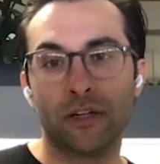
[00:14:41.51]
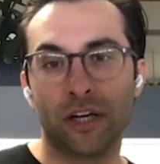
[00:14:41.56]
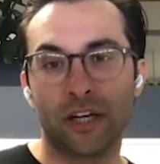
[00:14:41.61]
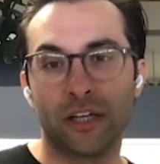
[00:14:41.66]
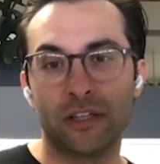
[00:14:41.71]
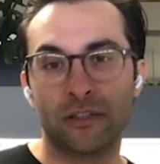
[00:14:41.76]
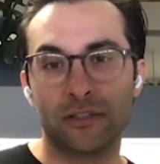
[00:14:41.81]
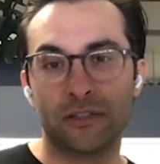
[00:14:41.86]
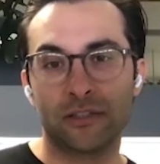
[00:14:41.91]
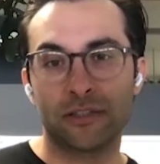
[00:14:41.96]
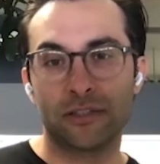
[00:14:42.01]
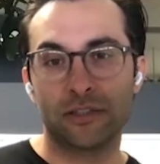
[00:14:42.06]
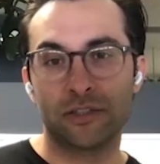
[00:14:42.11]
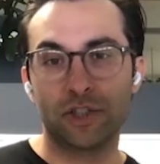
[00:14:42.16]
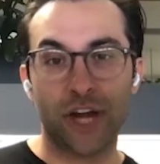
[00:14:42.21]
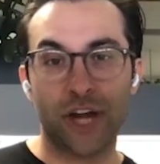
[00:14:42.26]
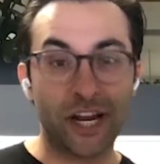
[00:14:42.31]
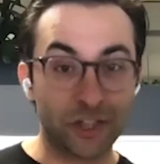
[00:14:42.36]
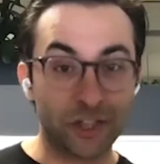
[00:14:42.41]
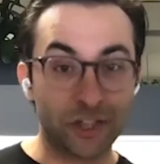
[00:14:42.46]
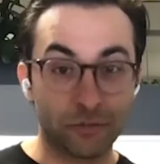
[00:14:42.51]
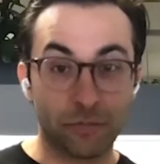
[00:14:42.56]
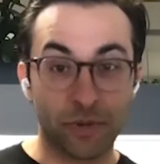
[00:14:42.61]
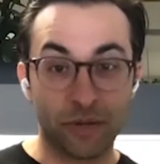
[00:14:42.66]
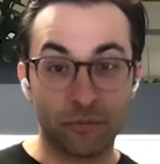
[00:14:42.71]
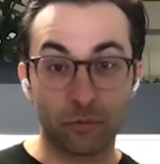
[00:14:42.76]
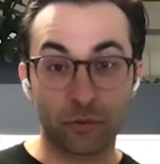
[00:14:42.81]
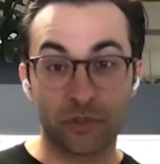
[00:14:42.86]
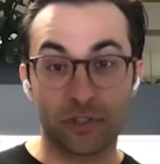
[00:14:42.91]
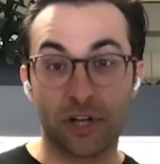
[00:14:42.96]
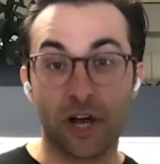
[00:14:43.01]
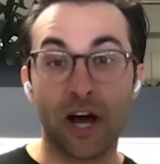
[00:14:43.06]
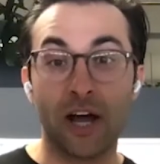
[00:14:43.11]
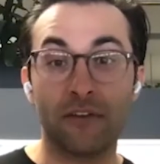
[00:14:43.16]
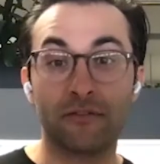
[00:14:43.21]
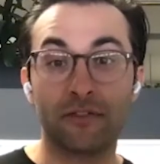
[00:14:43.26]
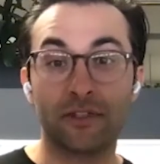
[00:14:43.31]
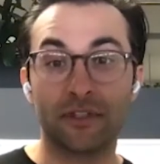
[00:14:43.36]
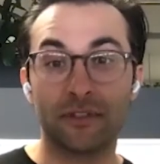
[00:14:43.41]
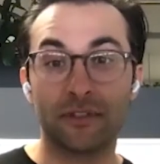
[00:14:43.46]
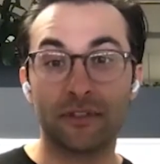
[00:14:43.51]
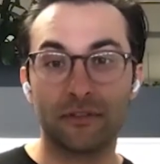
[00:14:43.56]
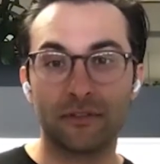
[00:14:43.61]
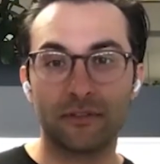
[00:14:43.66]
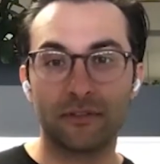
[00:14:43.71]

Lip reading: Like it's changing people's lives.